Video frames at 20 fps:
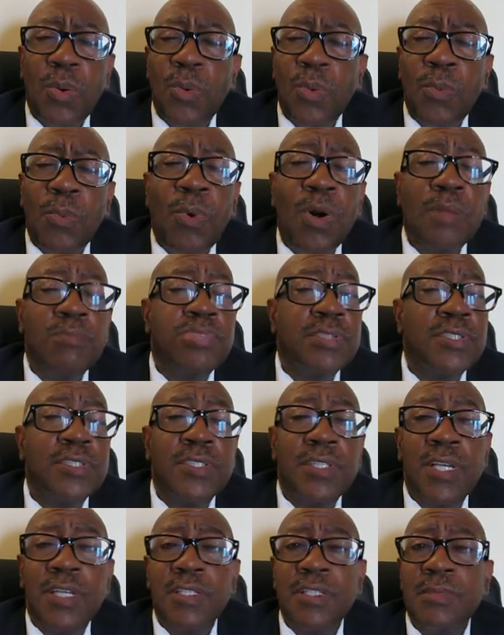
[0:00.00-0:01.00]
What
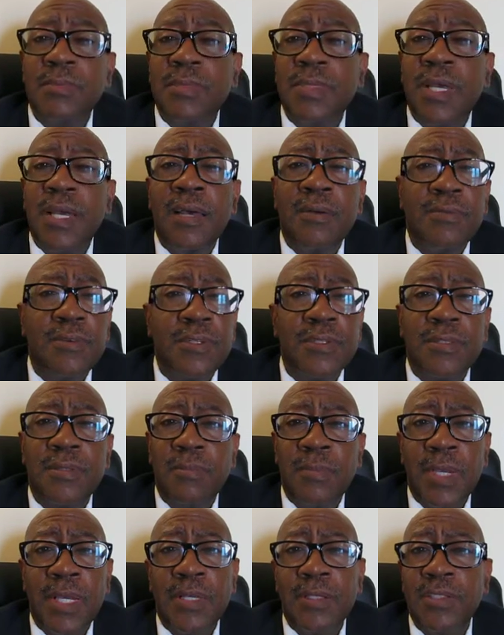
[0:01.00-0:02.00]
possessed him ever to
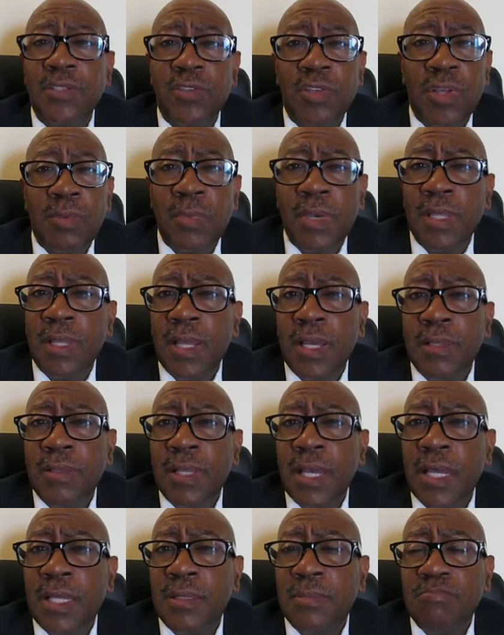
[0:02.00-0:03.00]
make a statement like
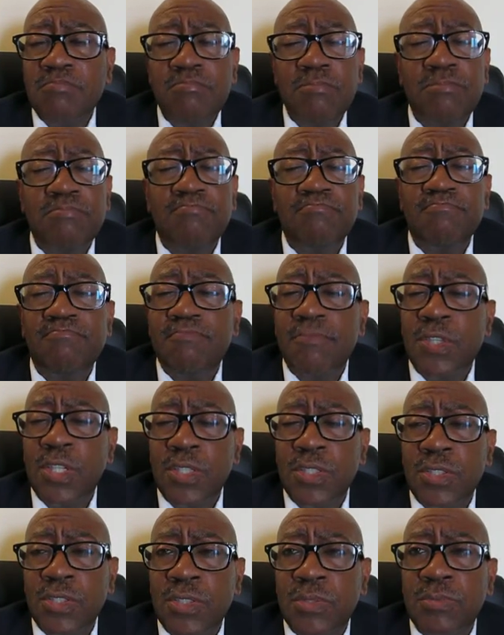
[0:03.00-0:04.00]
that
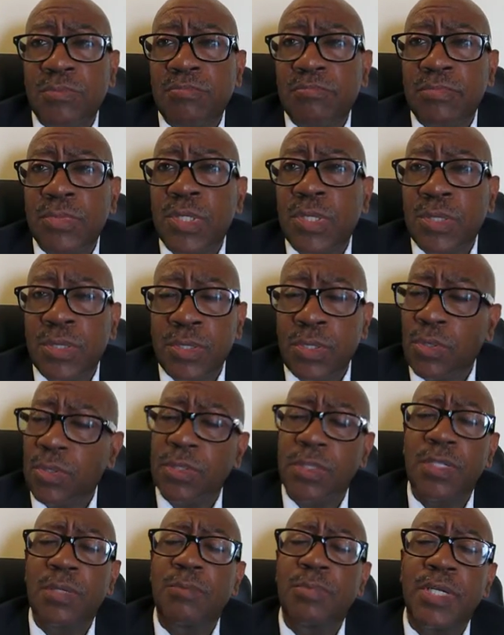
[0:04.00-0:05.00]
is
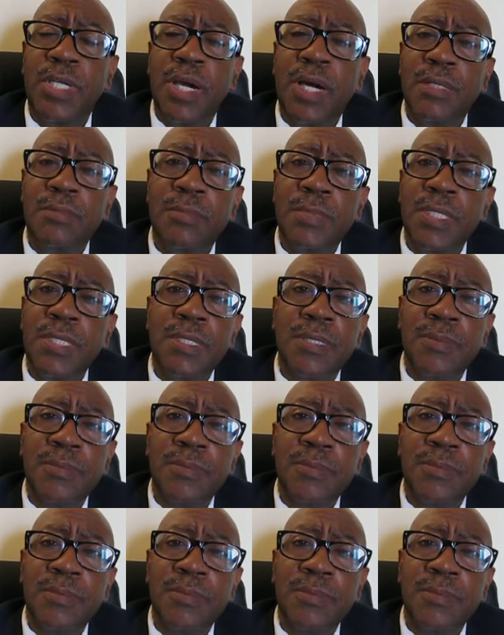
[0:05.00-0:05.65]
totally beyond me.